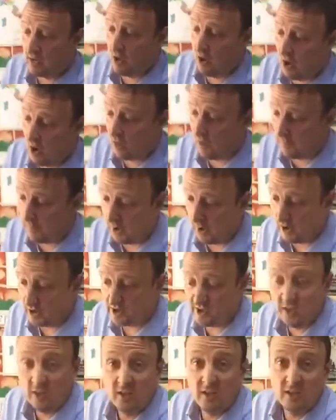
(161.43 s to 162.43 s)
caught the
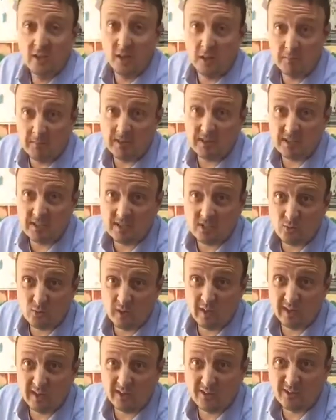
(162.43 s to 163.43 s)
birds and Mrs.
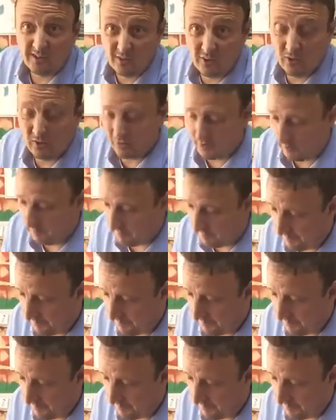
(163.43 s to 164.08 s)
Twit cooked them.